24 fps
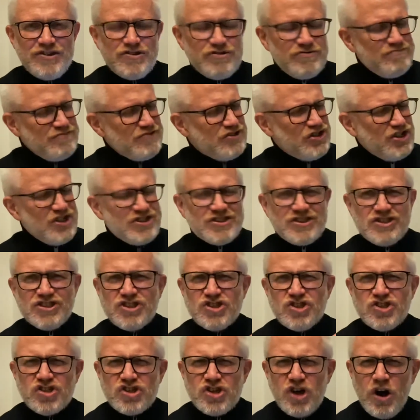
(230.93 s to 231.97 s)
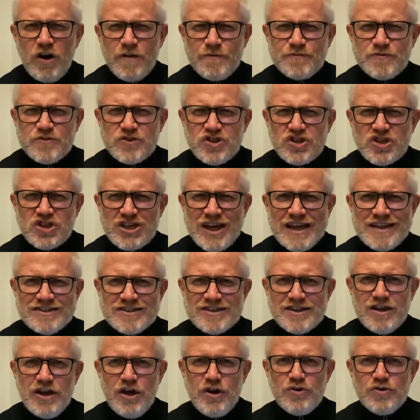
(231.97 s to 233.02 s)
just soft,
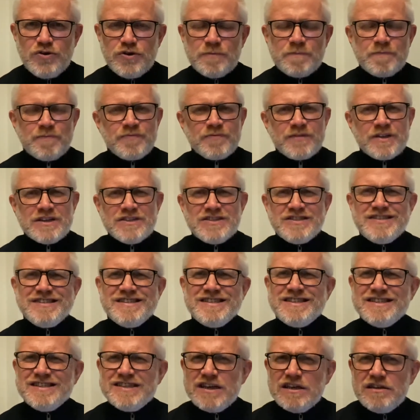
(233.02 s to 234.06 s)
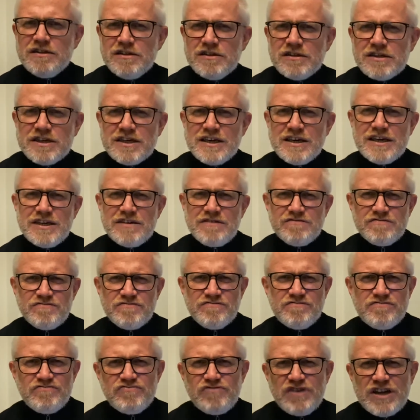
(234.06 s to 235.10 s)
gentle oak, silky,
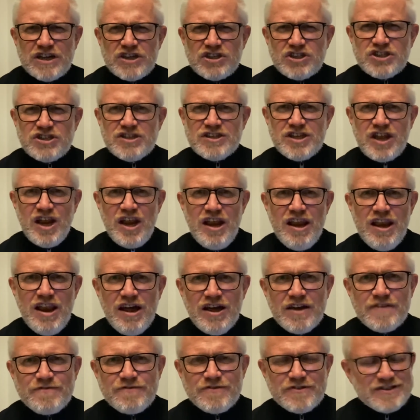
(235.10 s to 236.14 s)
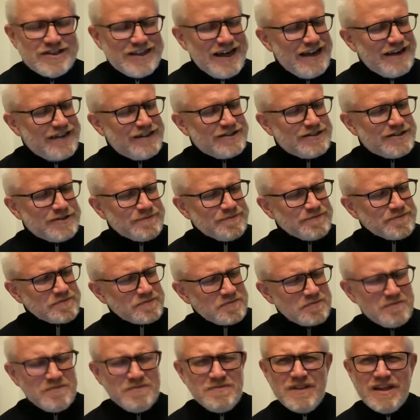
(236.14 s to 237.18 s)
rich, delightful tannins.
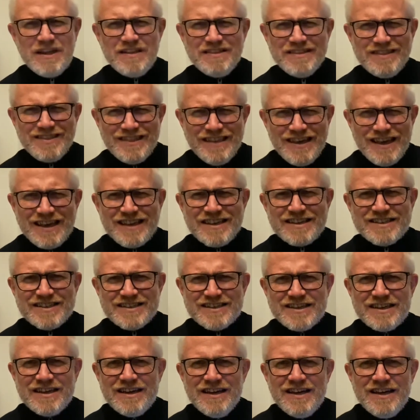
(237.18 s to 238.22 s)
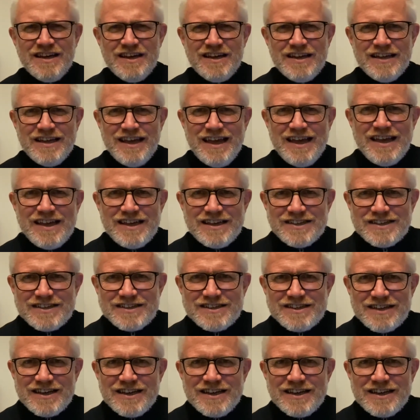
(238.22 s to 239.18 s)
This is a